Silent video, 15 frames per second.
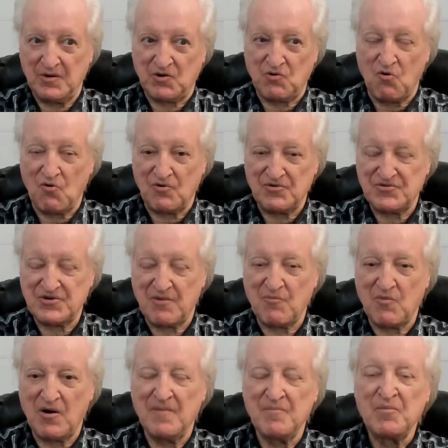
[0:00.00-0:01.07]
corner
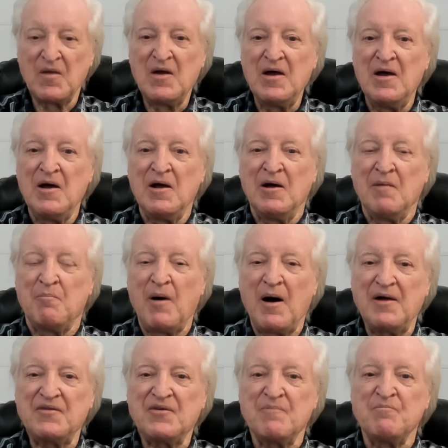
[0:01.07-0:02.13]
somewhere.
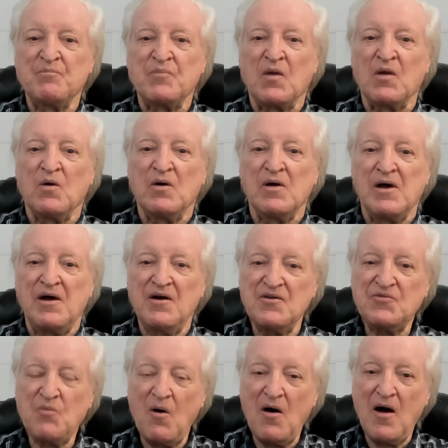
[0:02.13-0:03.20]
But
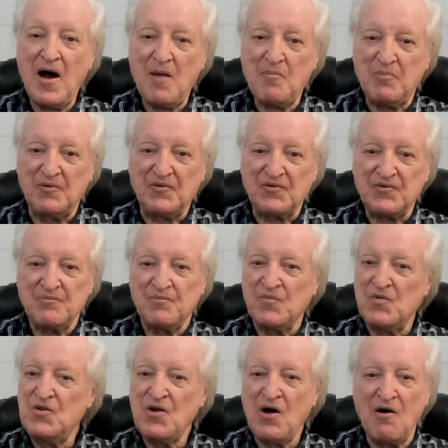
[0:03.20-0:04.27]
here's what happens.
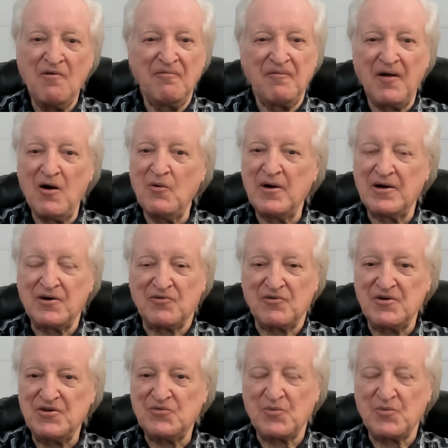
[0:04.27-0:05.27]
No flow increase